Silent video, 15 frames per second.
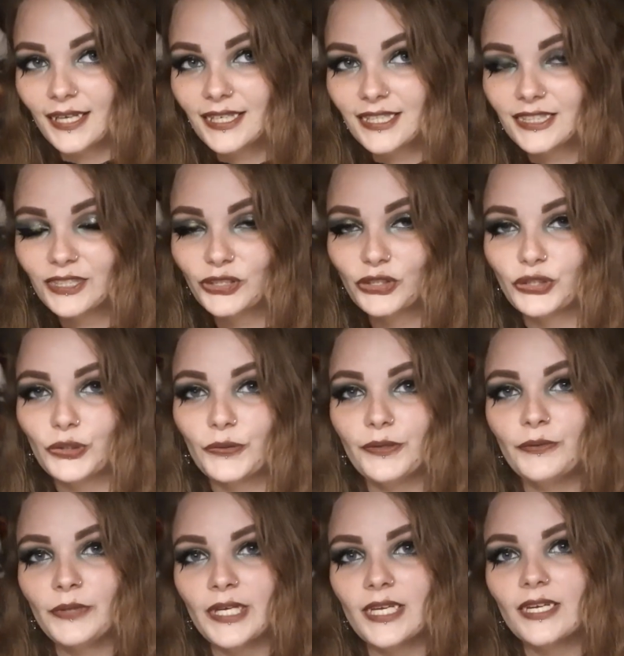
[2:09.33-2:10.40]
It is so
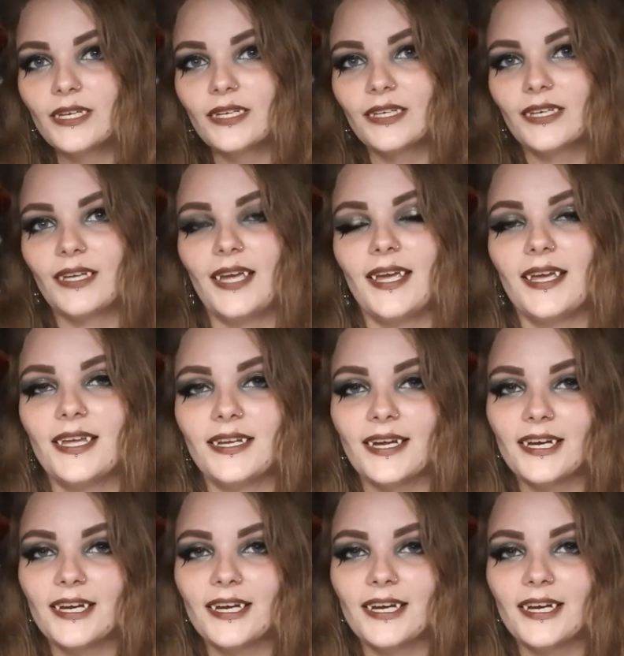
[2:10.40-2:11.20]
unique and